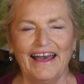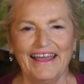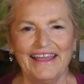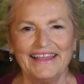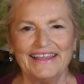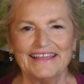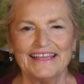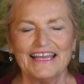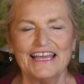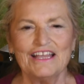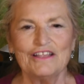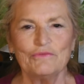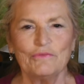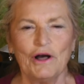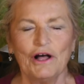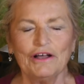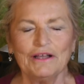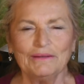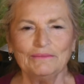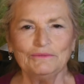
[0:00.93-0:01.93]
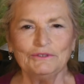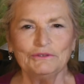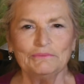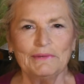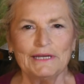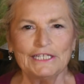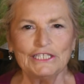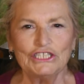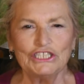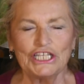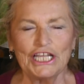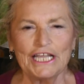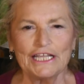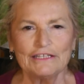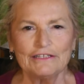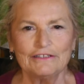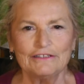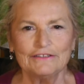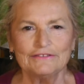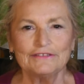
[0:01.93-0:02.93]
Hi, and welcome to my
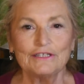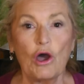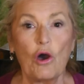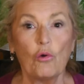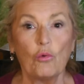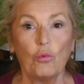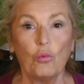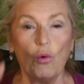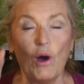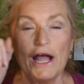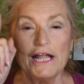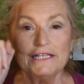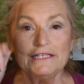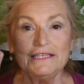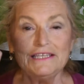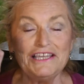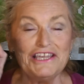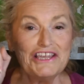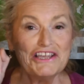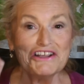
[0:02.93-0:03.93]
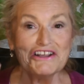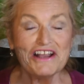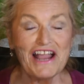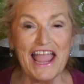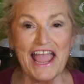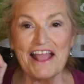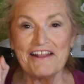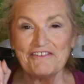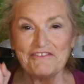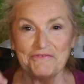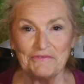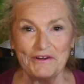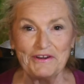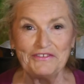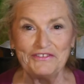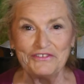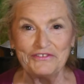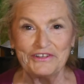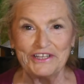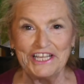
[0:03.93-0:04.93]
channel's 1-year
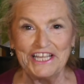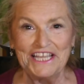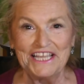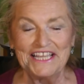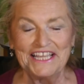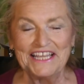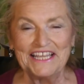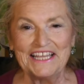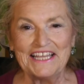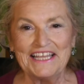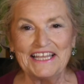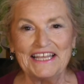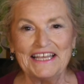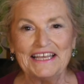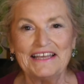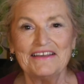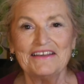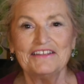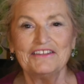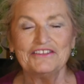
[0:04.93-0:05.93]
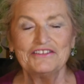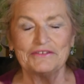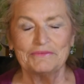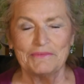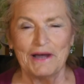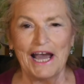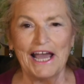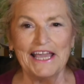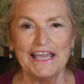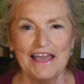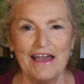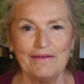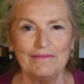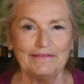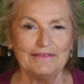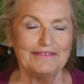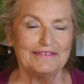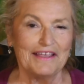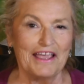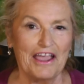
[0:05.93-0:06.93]
anniversary to My
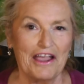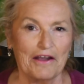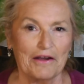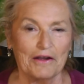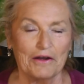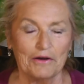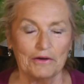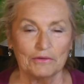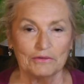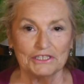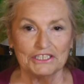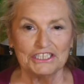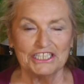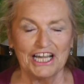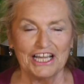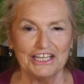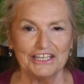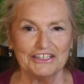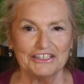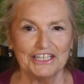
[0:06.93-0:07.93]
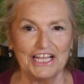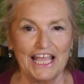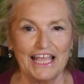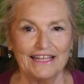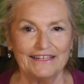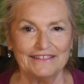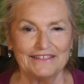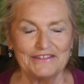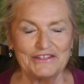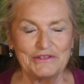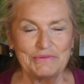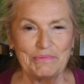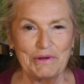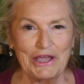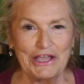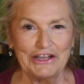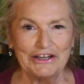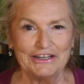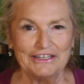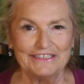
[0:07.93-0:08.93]
Heaven's Arrow Retired and
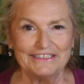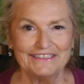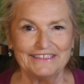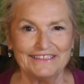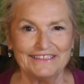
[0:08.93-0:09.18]
Inspired.